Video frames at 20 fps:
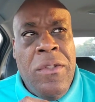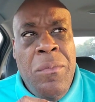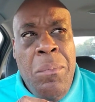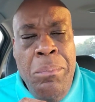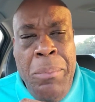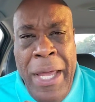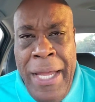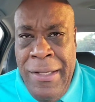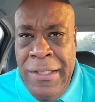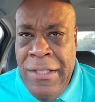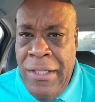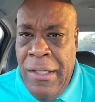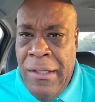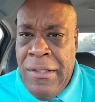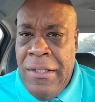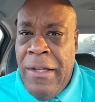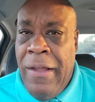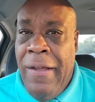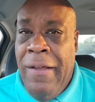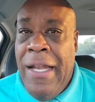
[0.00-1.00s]

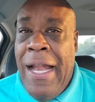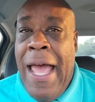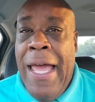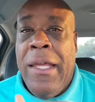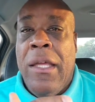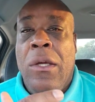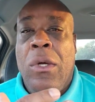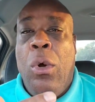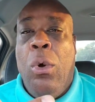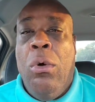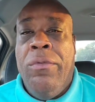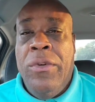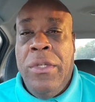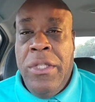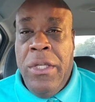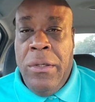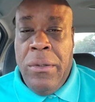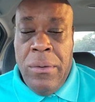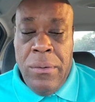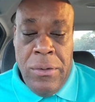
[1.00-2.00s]
basics, and I can go over
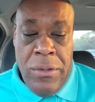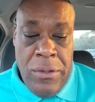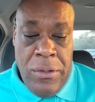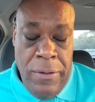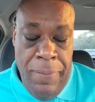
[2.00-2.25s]
those.